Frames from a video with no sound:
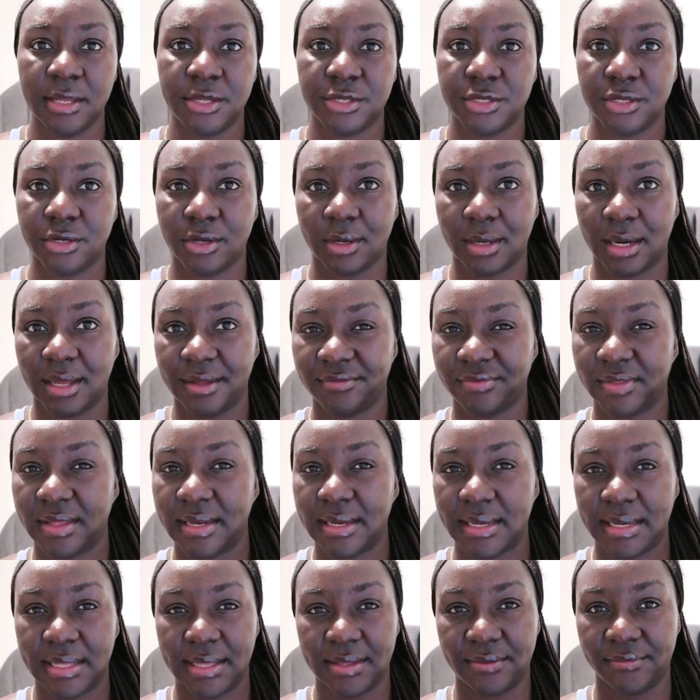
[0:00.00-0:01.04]
you know, like if they
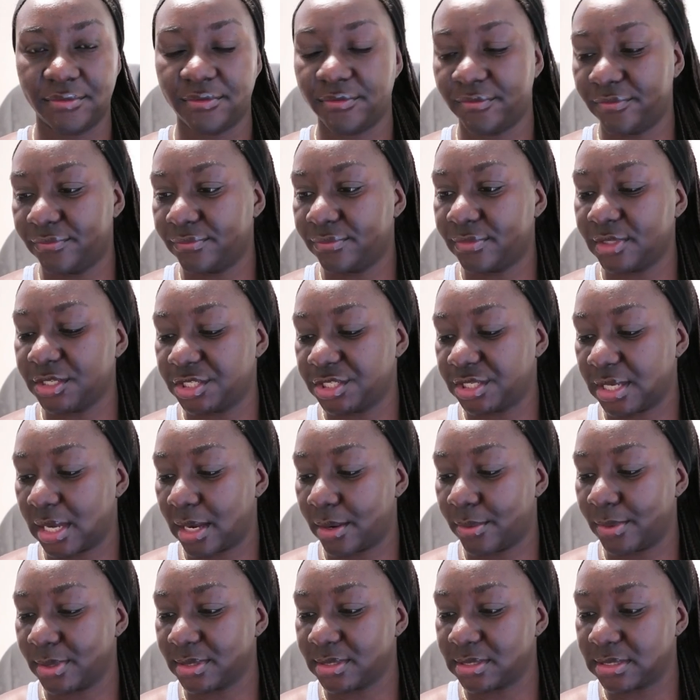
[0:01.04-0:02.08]
leave the
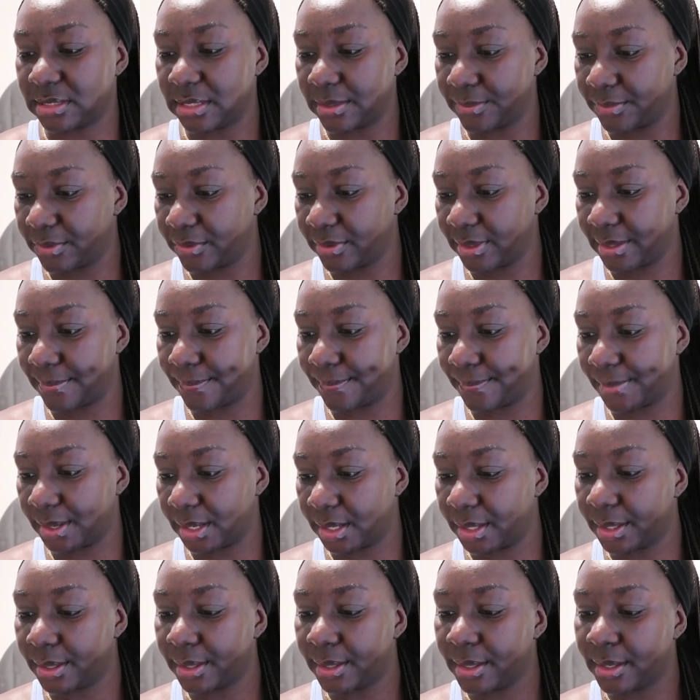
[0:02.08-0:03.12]
shower slippery,
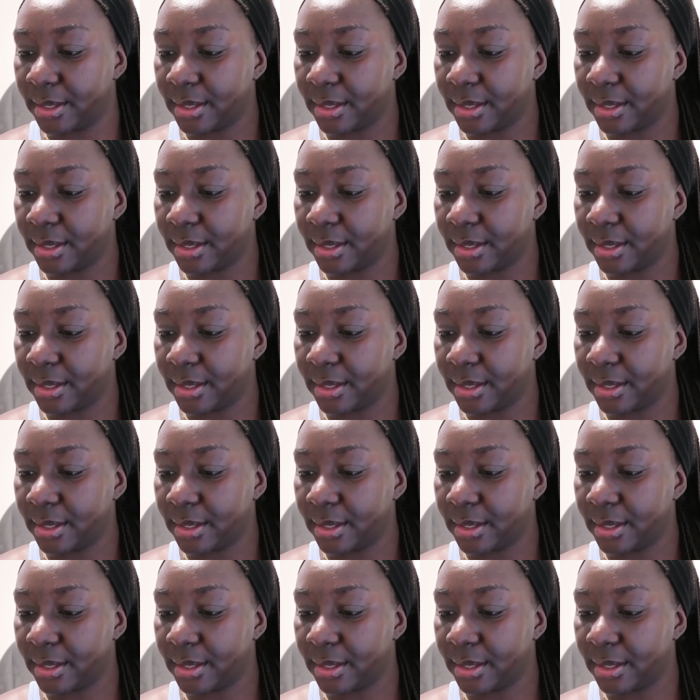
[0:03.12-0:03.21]
but